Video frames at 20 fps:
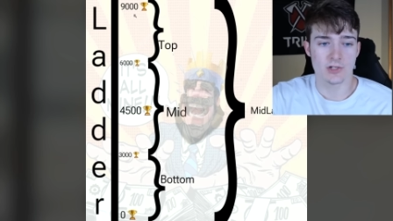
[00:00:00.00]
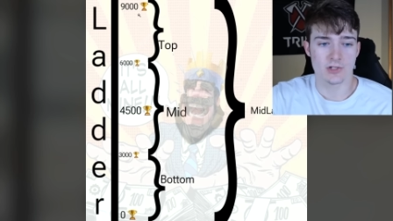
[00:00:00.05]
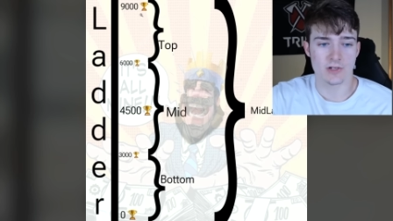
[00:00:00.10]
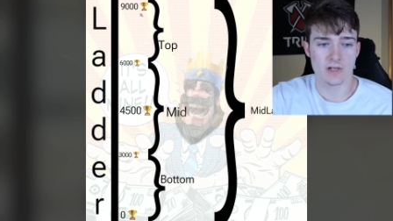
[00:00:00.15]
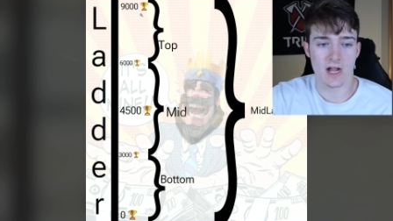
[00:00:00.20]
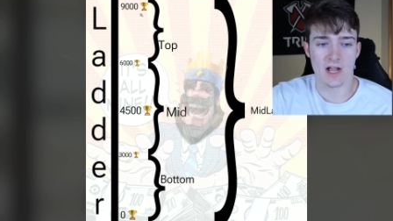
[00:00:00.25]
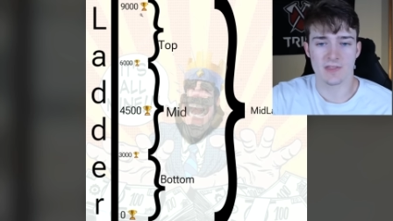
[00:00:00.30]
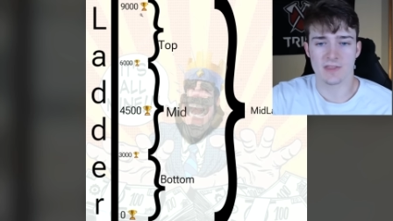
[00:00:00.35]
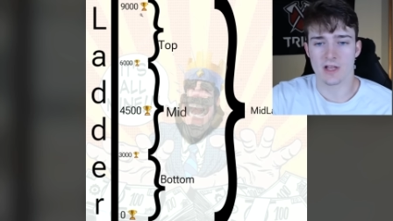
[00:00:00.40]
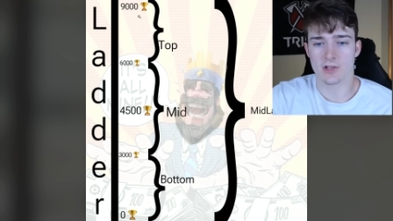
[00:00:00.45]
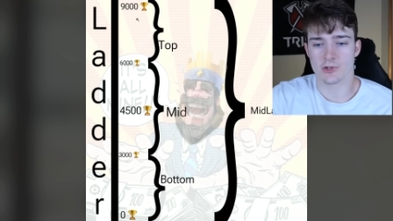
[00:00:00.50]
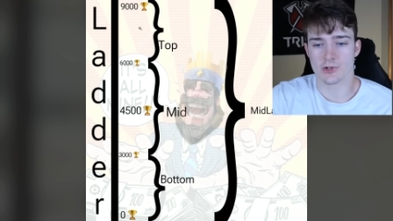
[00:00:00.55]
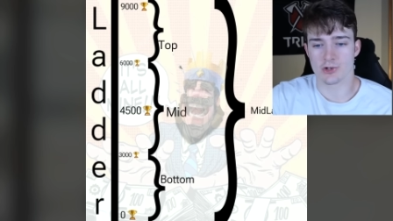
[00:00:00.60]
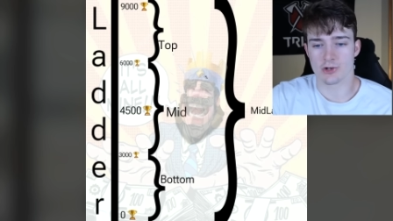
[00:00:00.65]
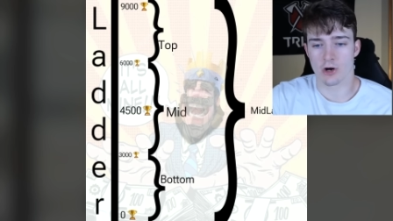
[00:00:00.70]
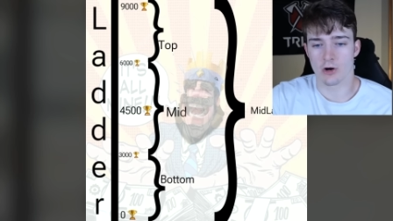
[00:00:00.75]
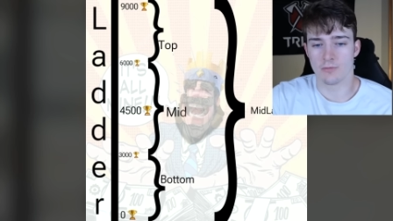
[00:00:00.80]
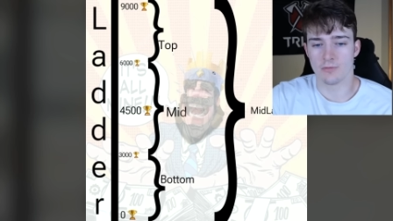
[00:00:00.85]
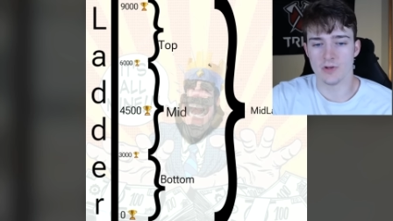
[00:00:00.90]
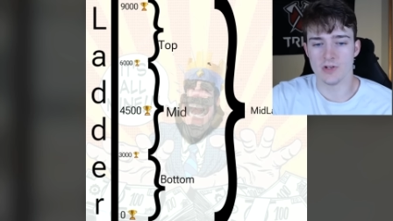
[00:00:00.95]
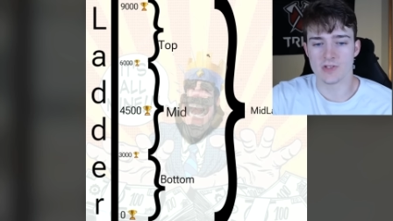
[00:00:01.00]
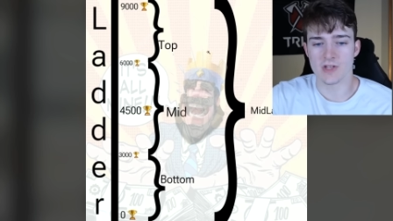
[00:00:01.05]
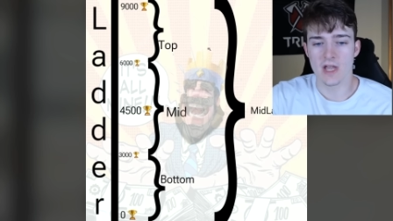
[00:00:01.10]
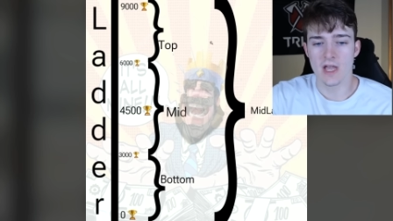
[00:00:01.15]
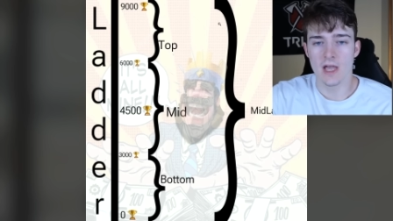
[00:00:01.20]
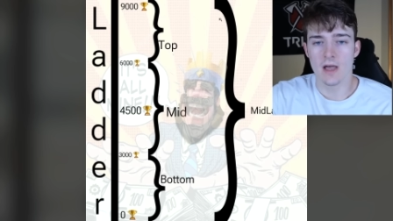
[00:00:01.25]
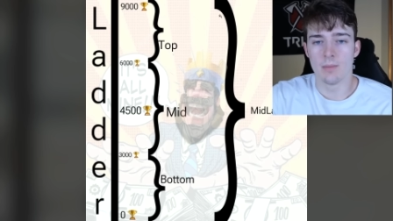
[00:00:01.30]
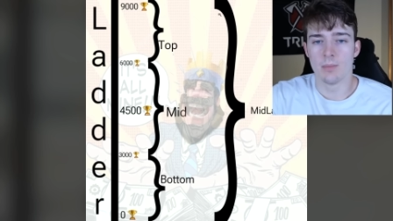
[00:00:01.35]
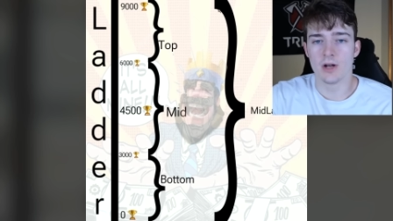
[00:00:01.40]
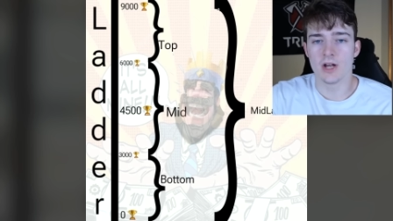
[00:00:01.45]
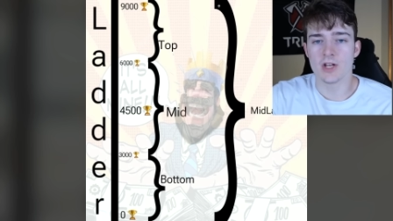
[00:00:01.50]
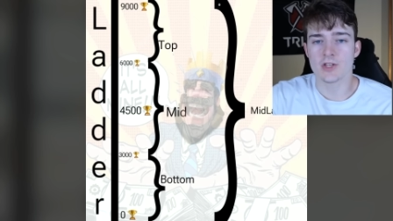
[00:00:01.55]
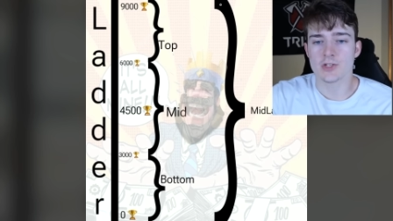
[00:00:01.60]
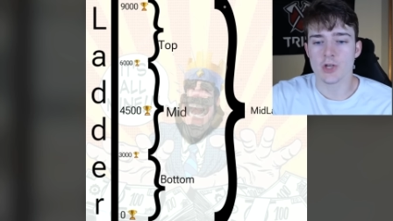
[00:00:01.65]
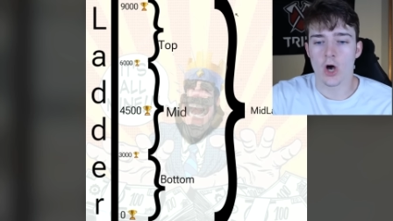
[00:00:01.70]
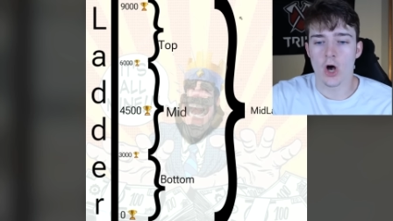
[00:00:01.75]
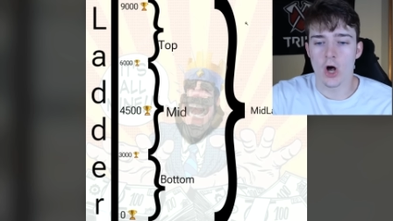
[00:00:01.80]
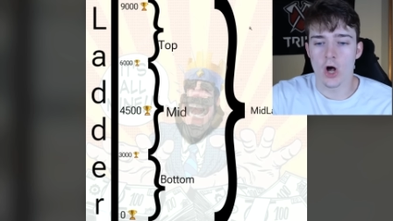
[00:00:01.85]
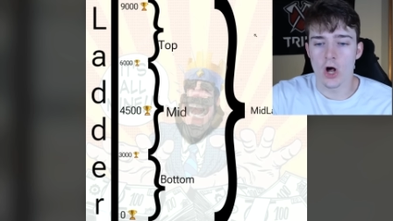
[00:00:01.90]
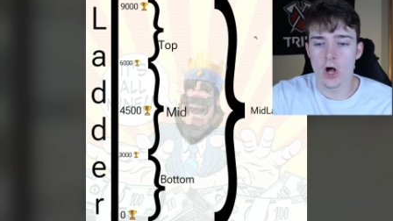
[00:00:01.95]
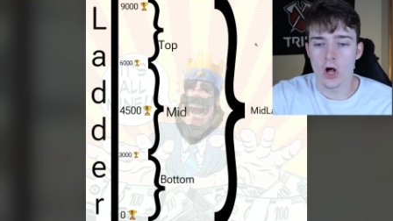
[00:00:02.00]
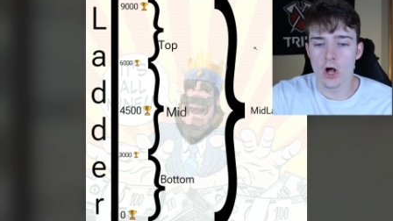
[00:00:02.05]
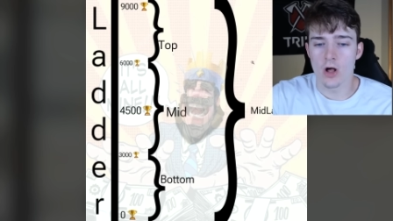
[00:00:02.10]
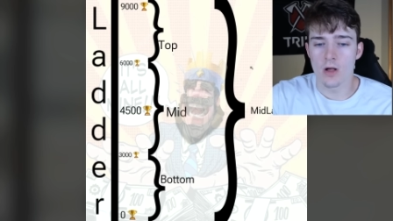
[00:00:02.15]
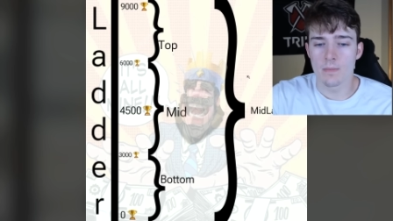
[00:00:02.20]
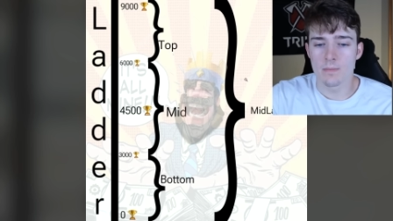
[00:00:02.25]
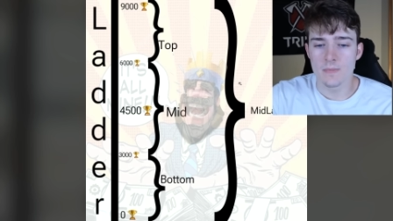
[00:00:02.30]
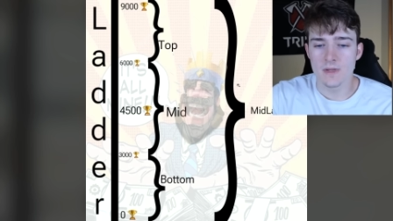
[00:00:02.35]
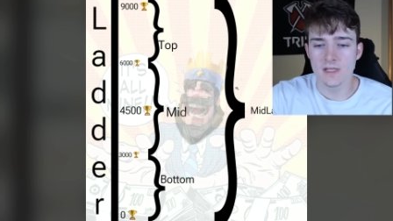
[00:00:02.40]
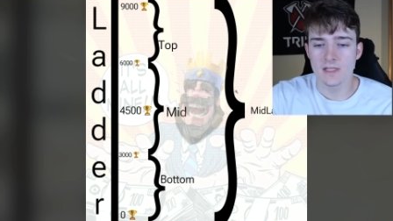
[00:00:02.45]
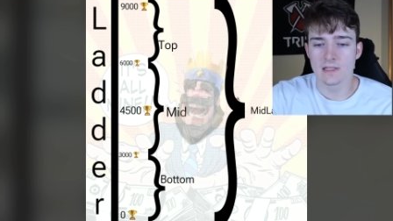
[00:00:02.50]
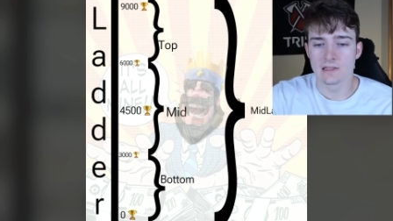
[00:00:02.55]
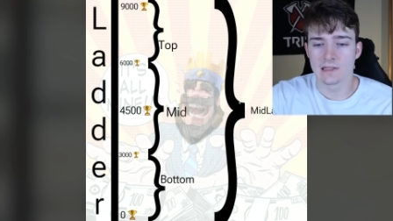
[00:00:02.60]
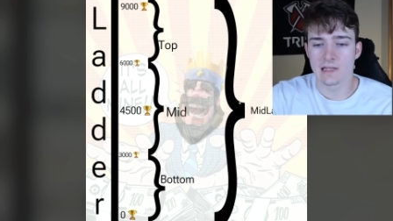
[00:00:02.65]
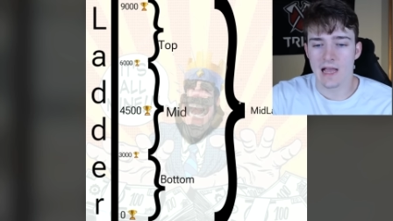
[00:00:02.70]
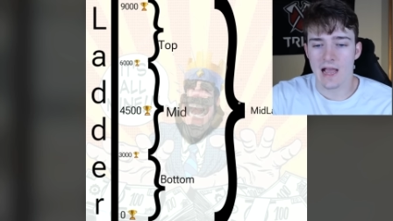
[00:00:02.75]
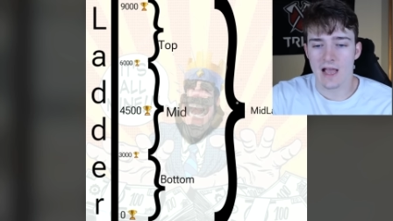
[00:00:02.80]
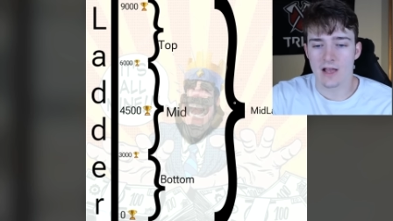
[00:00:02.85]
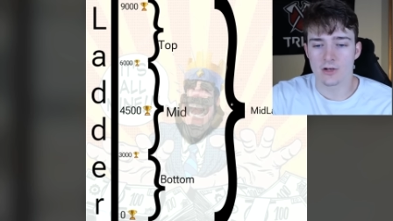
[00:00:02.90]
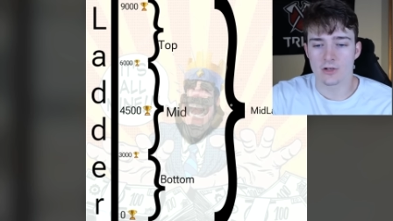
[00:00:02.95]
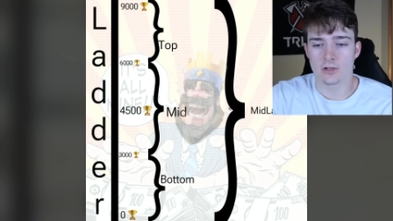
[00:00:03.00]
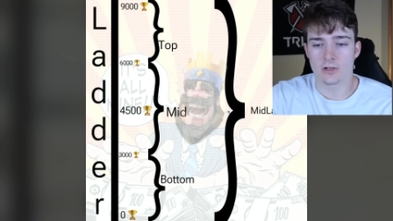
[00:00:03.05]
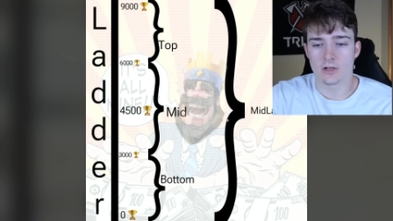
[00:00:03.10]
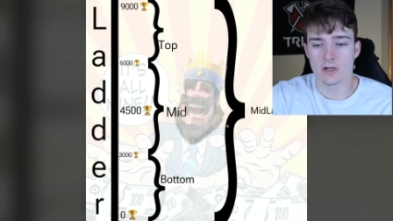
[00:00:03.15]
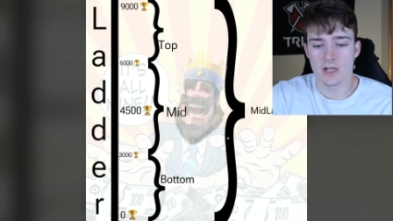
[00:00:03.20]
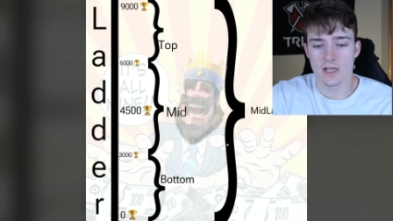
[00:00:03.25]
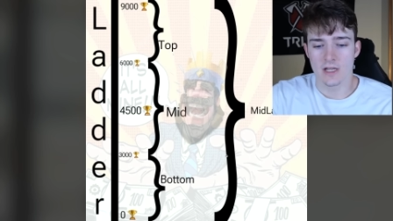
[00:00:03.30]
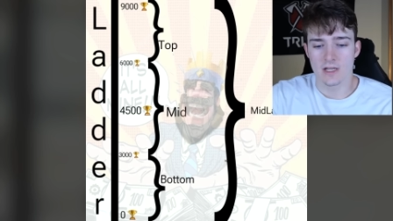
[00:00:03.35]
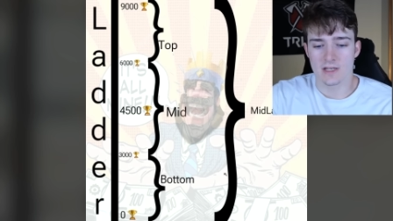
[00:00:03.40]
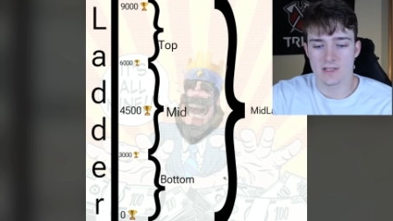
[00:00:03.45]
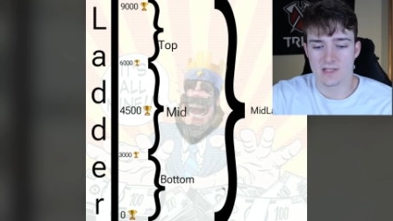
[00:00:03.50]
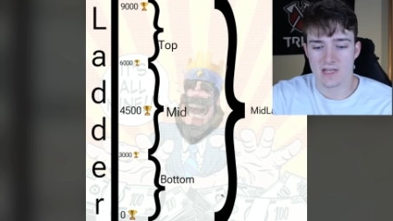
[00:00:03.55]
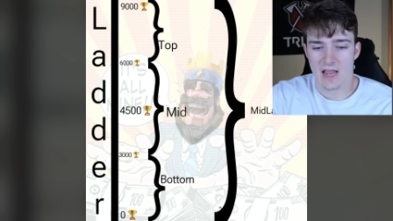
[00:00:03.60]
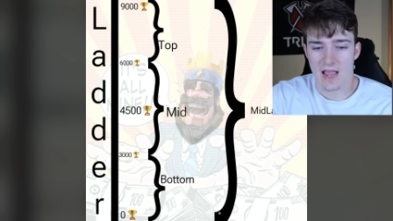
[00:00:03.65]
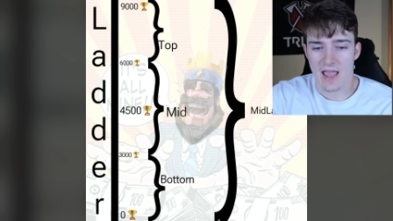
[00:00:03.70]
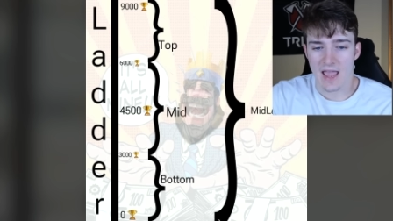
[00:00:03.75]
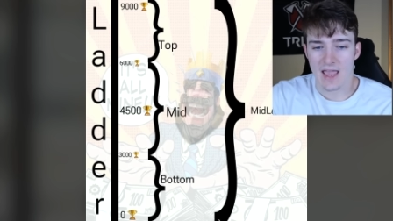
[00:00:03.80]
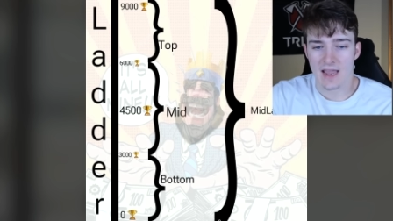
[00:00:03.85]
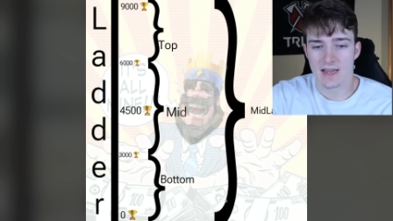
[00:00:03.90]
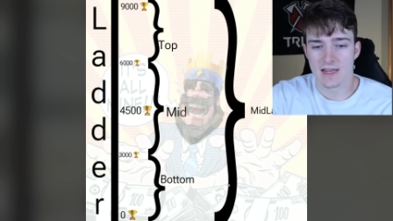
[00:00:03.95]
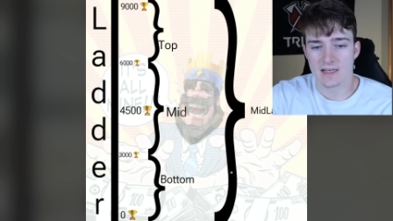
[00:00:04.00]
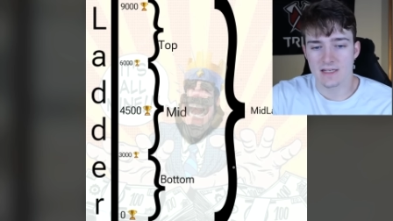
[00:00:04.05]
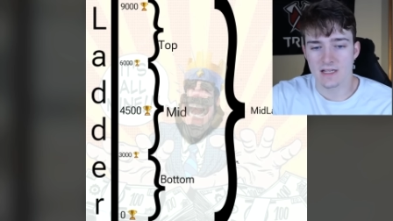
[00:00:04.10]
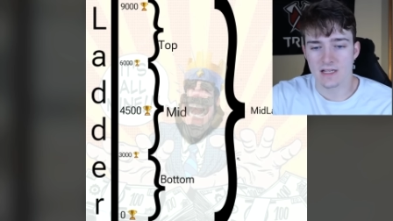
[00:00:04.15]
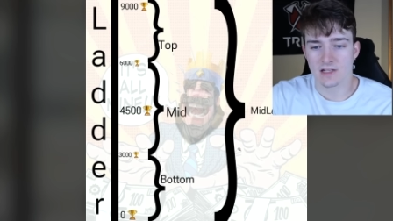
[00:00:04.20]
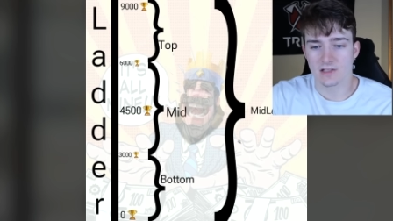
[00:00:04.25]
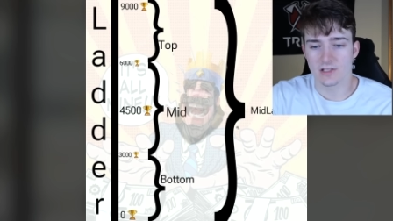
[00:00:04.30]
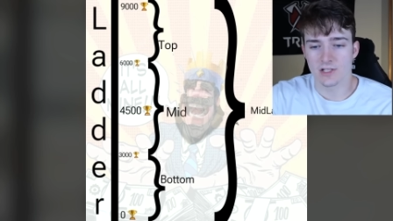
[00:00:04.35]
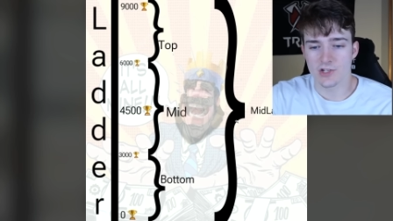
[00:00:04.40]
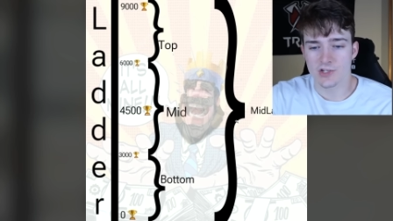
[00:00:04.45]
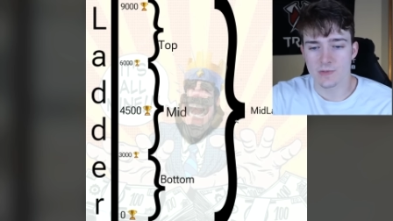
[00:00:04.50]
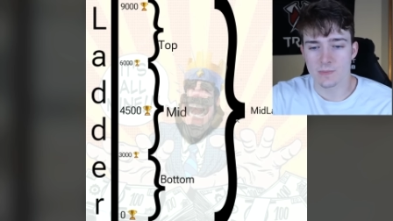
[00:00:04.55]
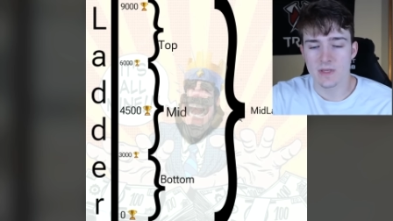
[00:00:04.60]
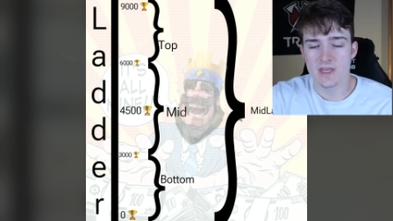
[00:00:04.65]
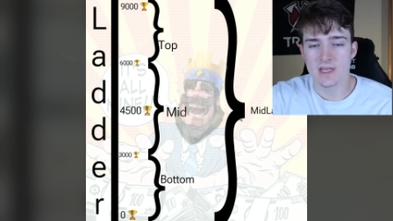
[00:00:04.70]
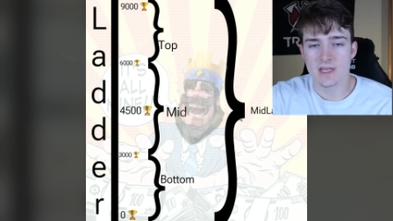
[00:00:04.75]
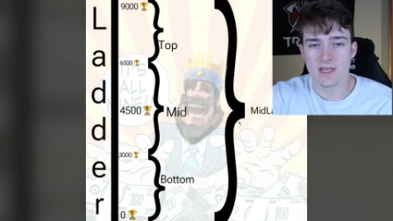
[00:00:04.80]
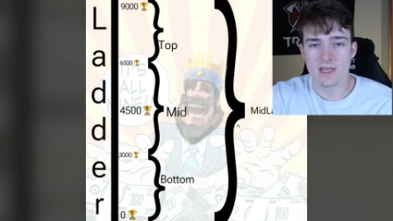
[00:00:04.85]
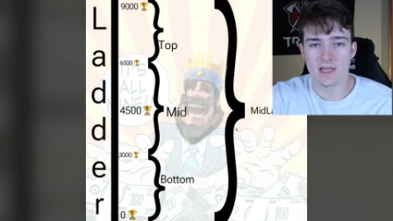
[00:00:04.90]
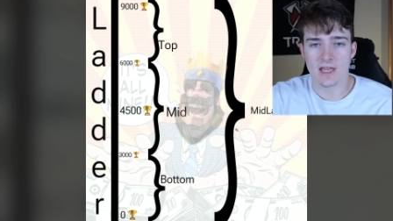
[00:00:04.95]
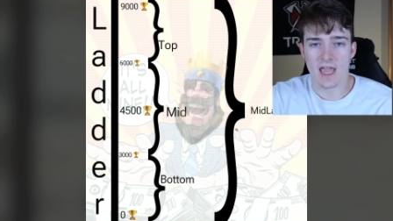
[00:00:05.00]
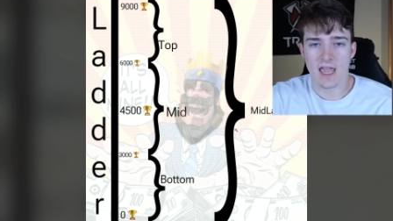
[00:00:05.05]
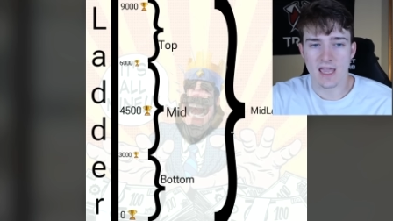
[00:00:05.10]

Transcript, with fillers: 9000 trophies, but it's all mid ladder technically speaking.